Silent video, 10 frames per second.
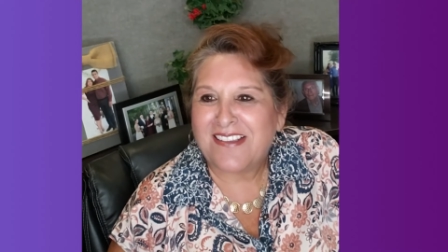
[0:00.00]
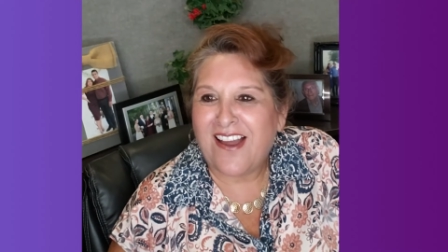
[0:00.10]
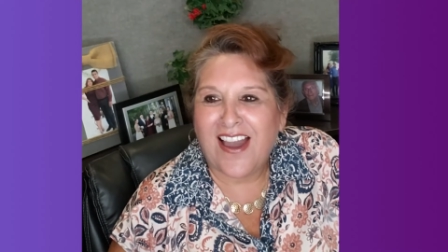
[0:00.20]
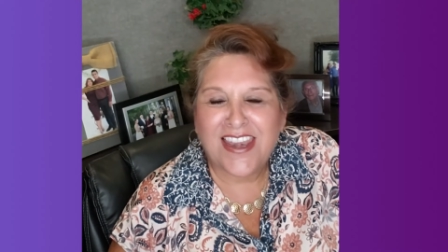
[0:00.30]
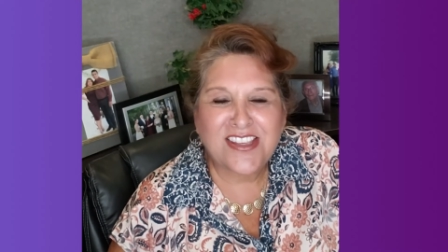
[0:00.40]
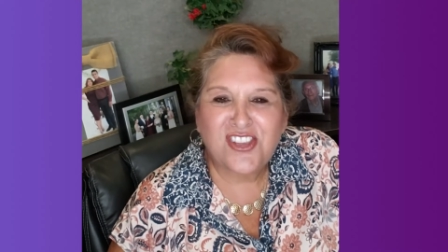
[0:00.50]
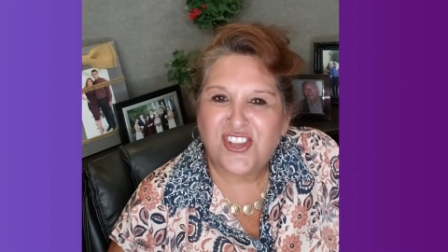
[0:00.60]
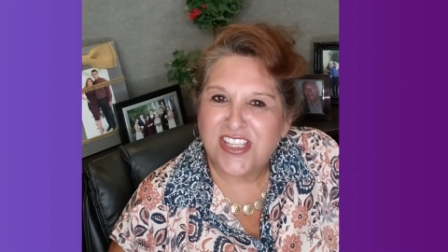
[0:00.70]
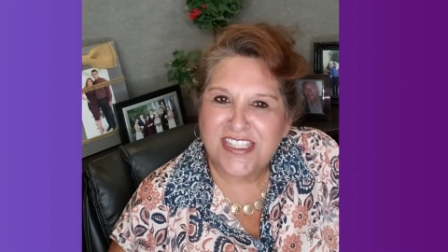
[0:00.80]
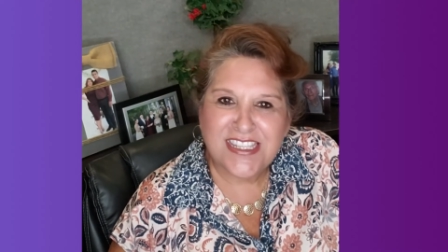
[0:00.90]
God is
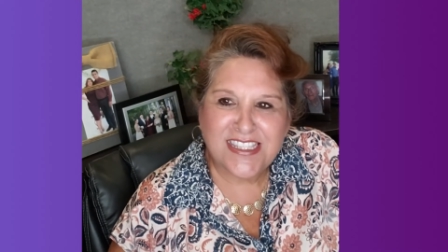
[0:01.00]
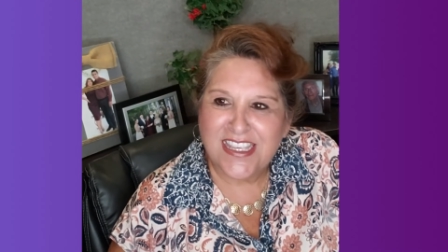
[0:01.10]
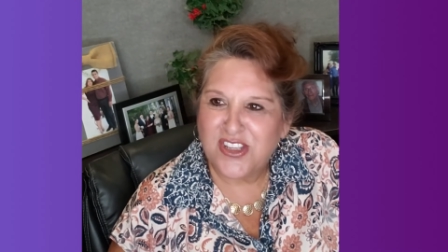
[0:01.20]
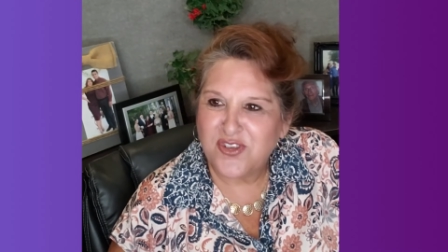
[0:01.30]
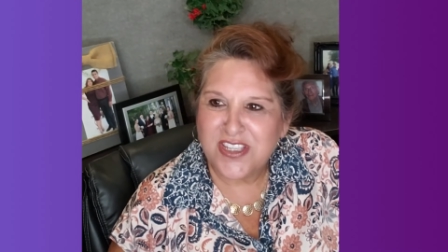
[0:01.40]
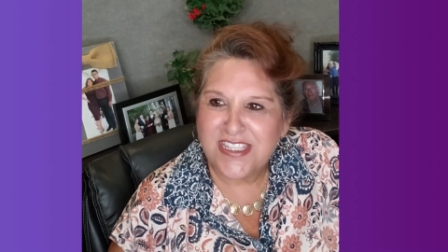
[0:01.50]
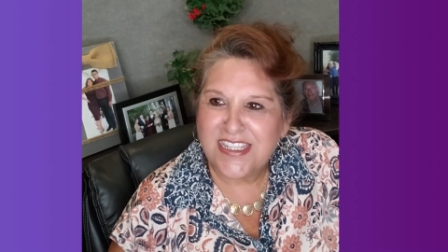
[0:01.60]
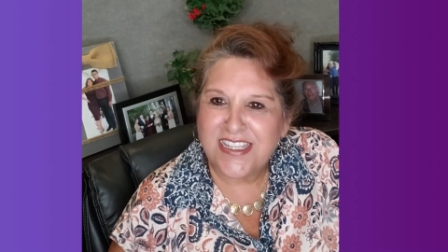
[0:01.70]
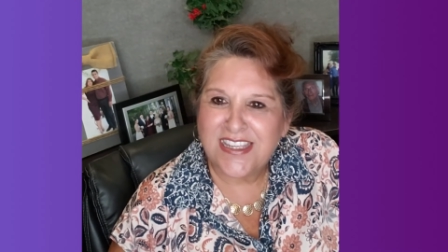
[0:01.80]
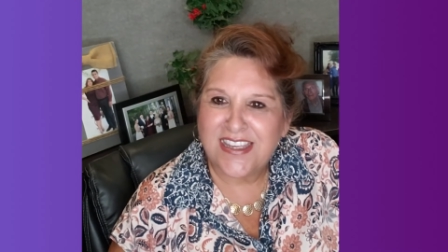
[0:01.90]
just as
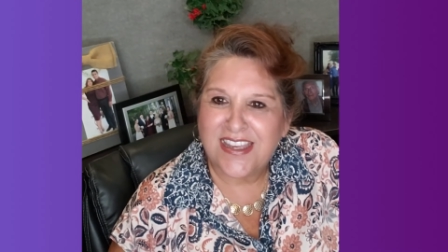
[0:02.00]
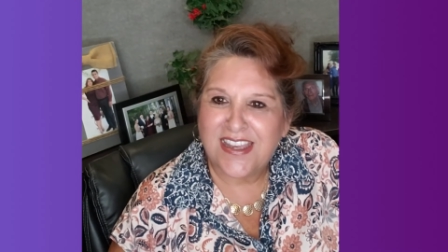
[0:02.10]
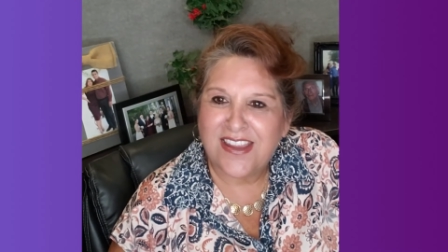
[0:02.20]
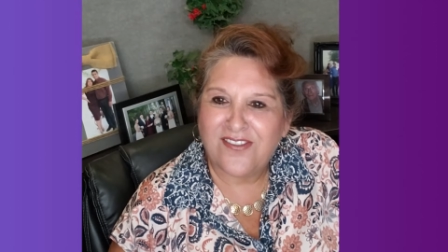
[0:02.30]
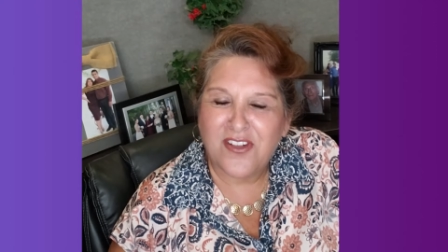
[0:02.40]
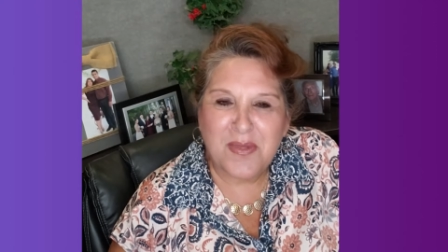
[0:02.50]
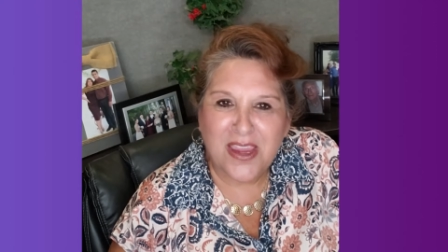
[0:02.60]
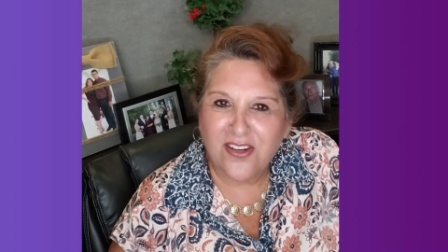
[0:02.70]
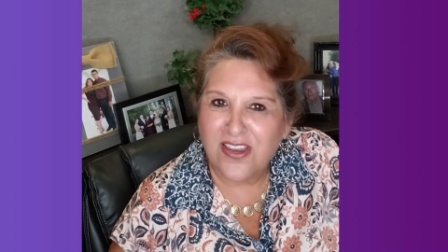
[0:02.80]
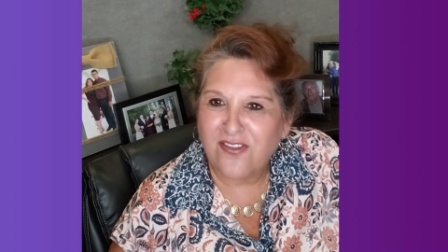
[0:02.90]
interested from
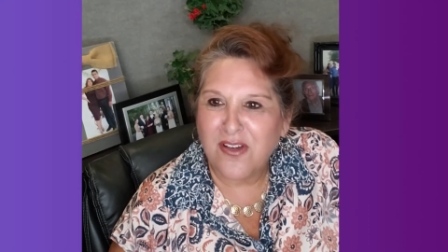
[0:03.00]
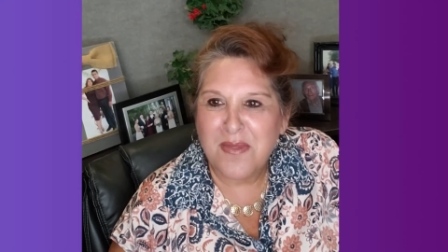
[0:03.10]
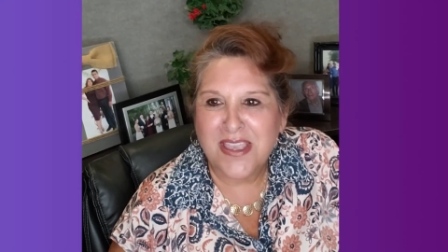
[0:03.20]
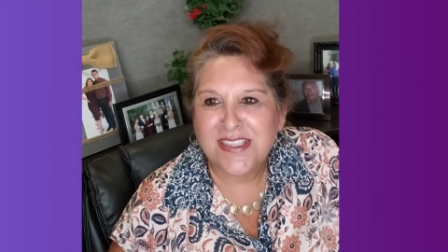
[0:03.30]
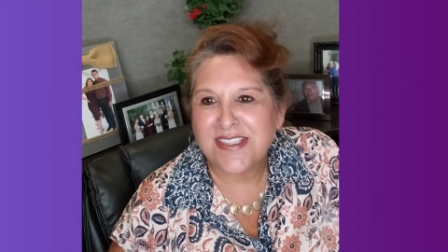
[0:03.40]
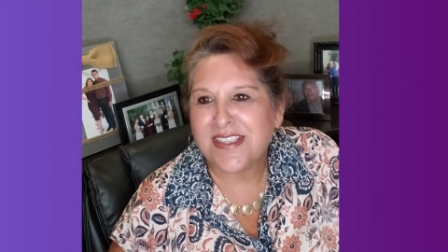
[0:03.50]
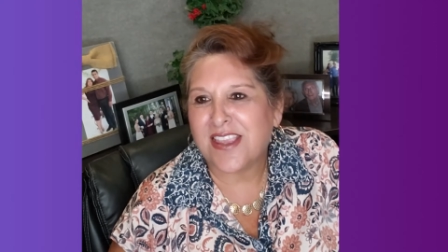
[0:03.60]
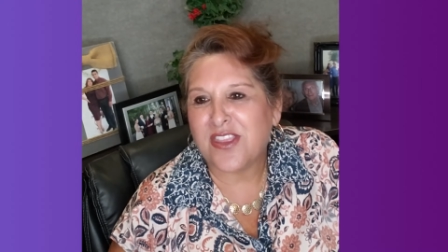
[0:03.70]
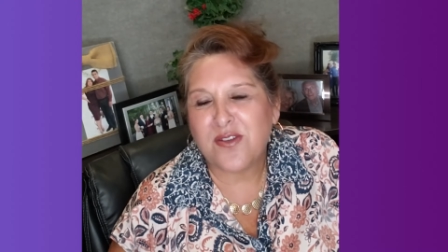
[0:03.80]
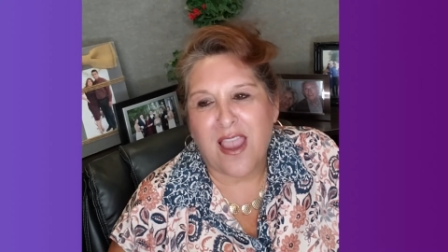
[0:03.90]
hearing from us
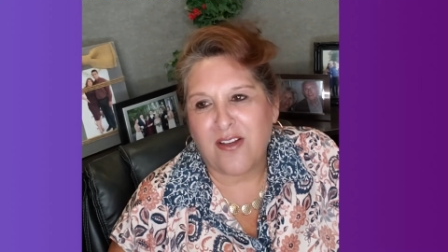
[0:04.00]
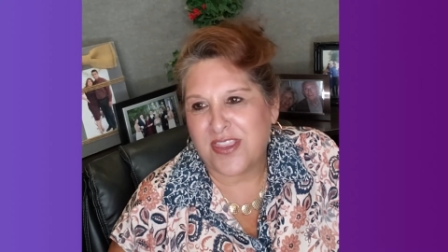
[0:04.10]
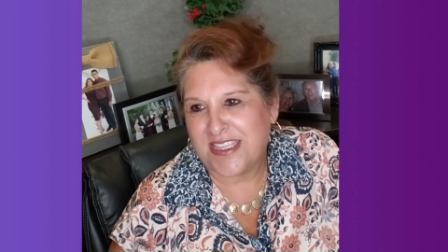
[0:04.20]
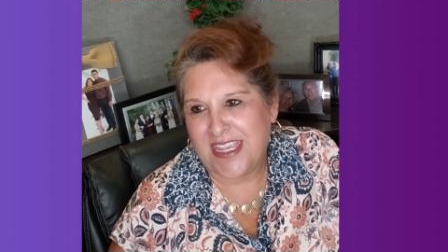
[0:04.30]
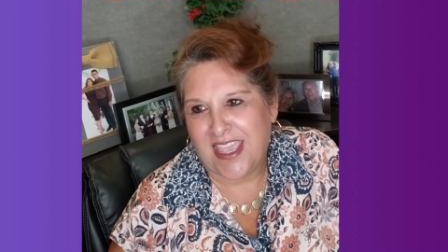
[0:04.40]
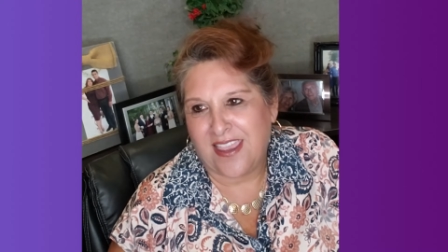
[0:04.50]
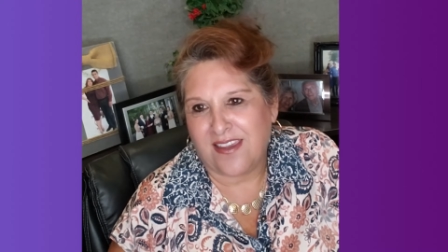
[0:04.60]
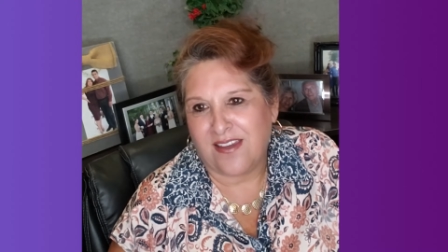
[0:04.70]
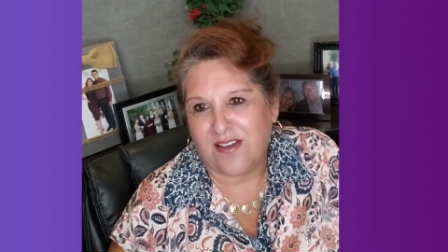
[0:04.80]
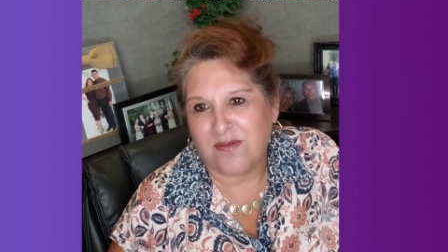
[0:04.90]
throughout the day.
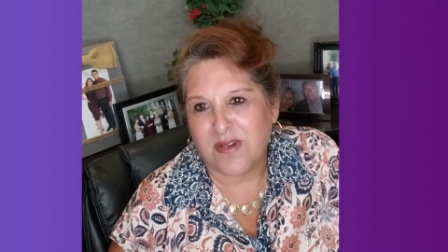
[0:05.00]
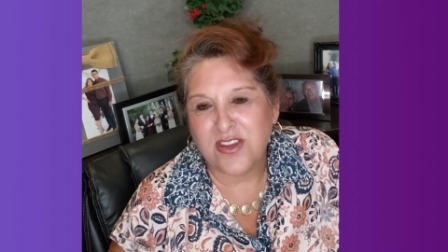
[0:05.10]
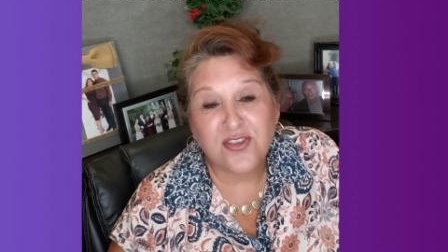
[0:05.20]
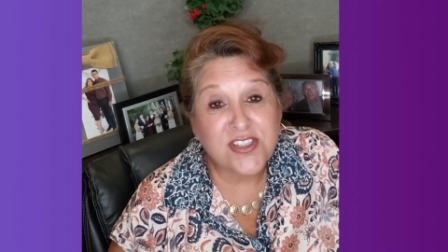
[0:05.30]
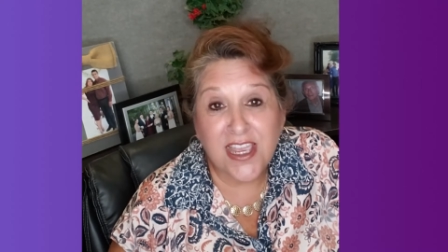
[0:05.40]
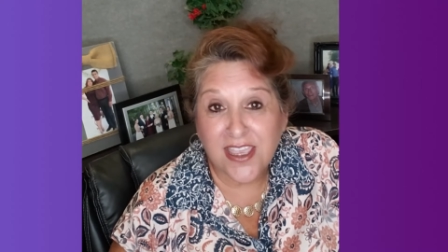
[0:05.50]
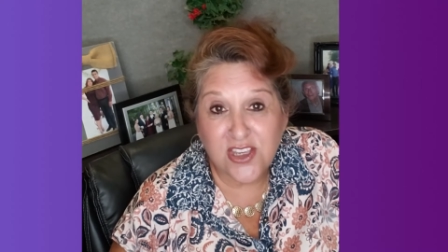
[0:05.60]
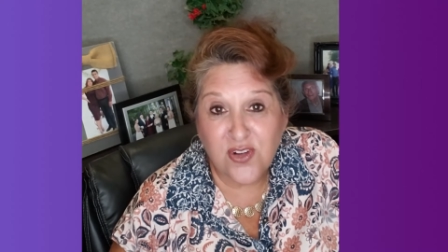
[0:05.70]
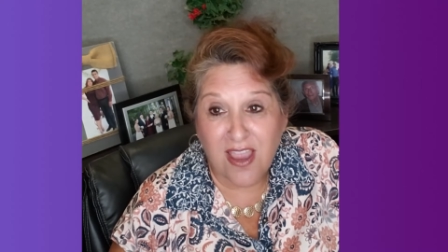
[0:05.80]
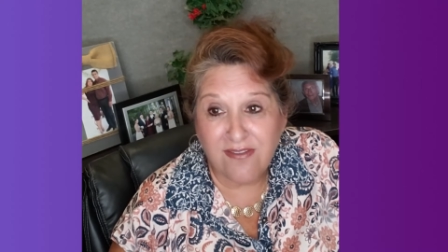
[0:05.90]
When you're stuck
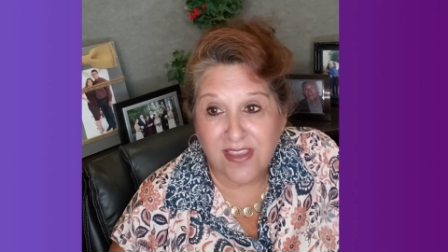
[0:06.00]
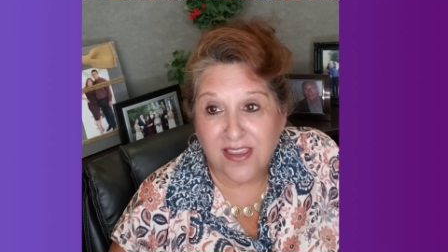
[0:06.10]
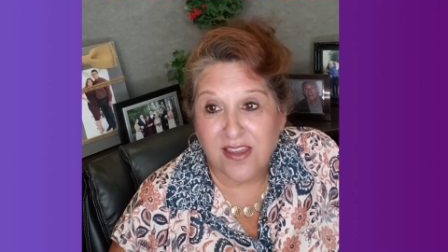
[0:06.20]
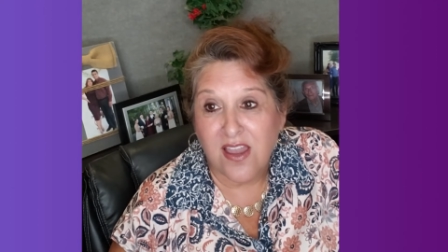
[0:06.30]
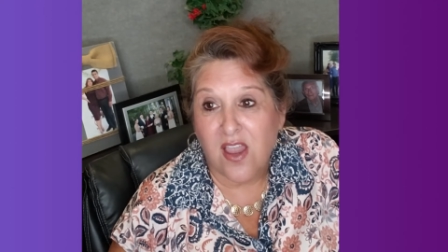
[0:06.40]
in traffic,